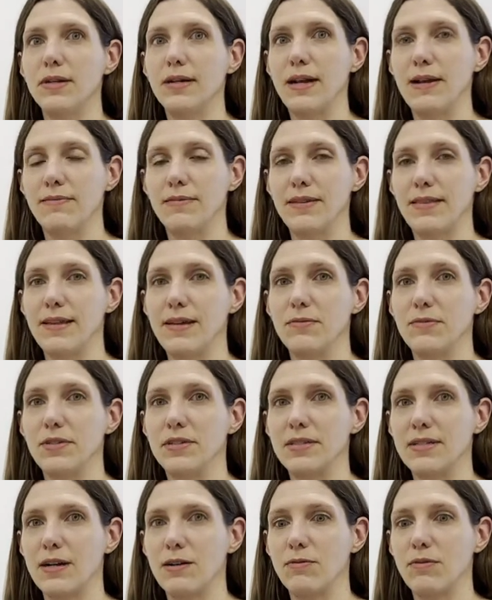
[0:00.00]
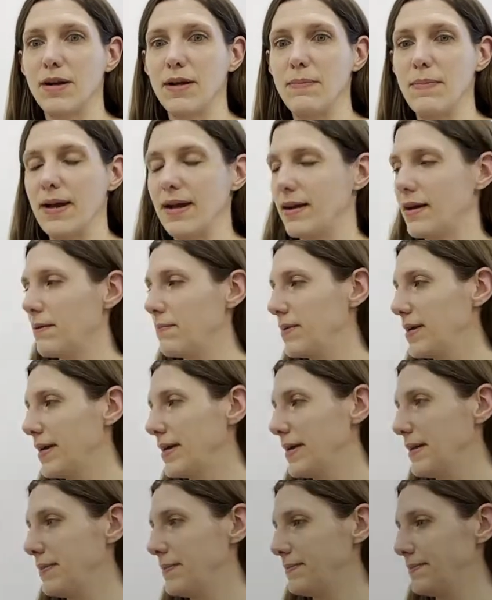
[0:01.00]
and everything will start right back up
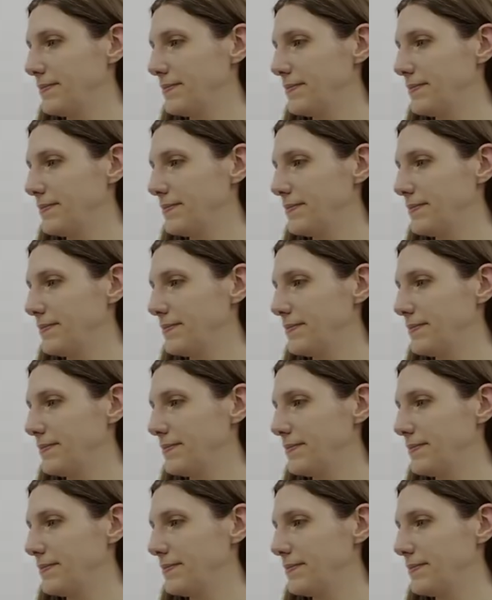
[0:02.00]
again.